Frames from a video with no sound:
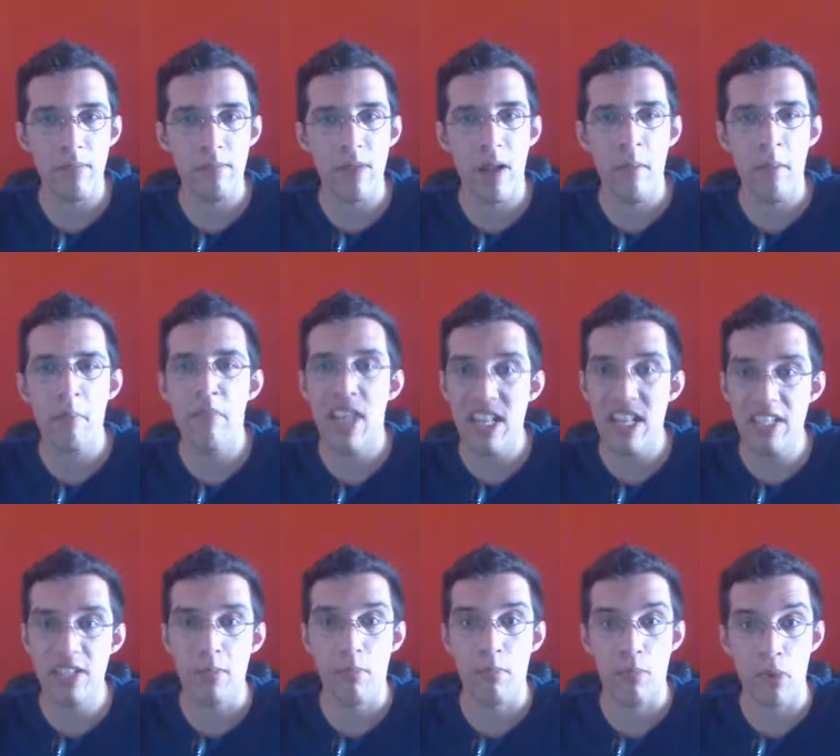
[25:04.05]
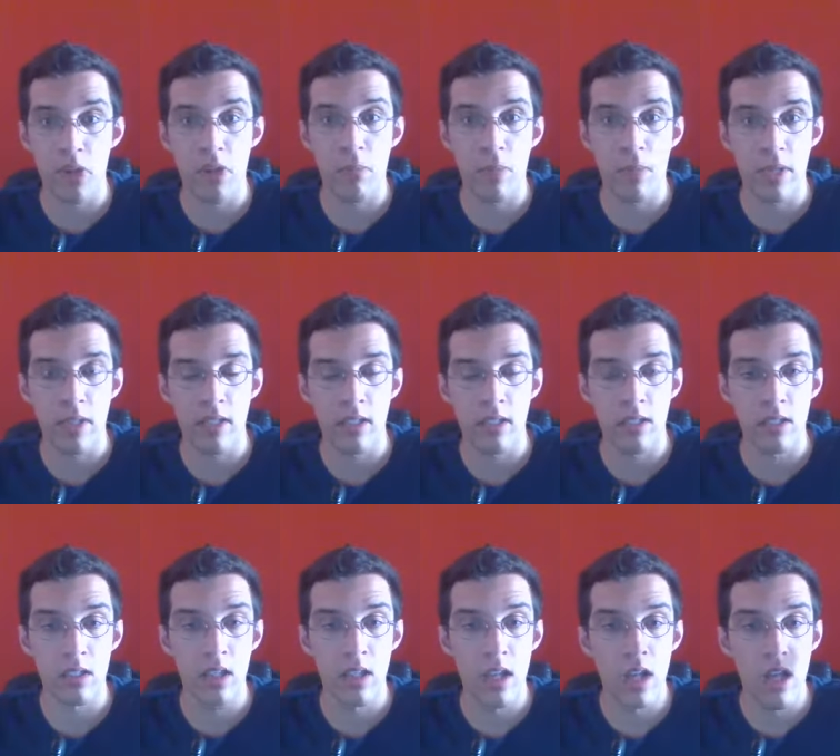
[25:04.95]
Mom. That's a pretty big
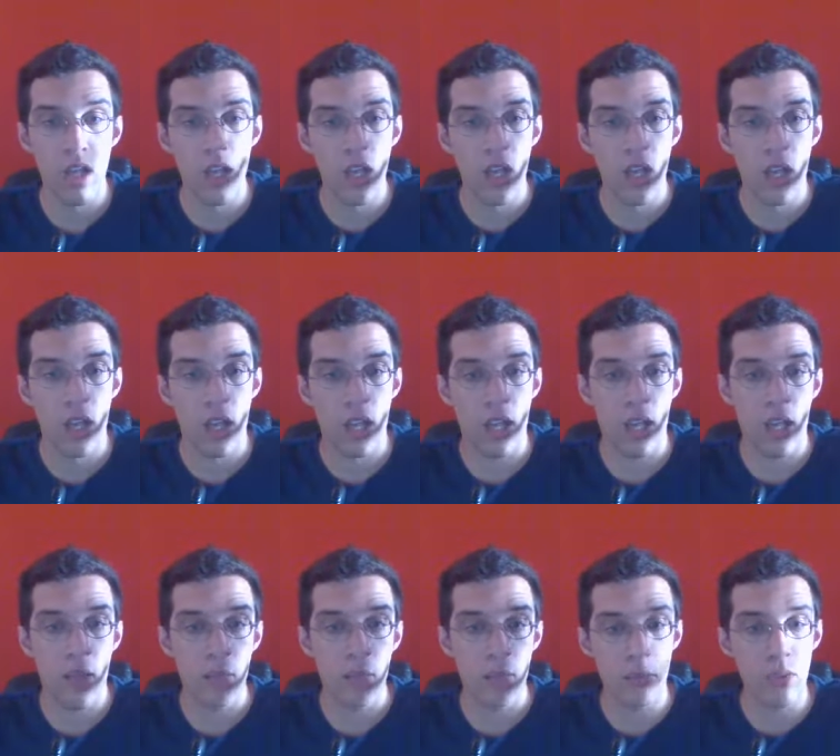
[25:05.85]
deal. Uh,